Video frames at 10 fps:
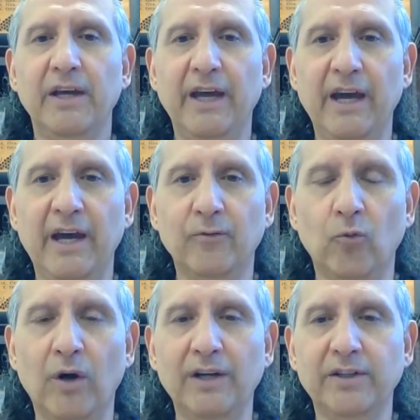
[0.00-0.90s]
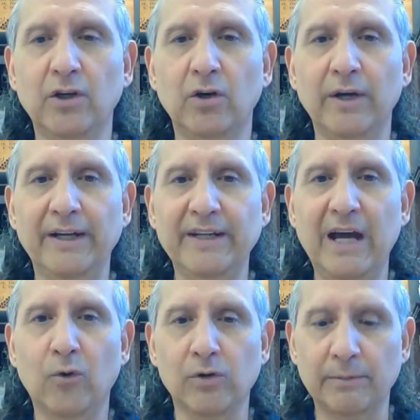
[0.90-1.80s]
at Won-Hyo, and
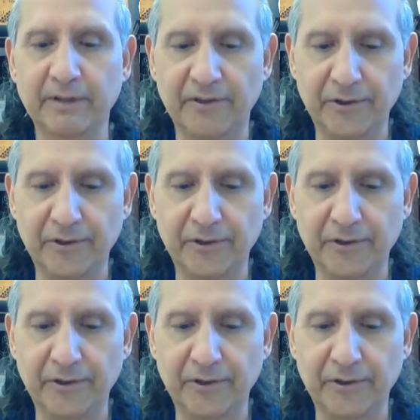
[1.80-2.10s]
now we're up to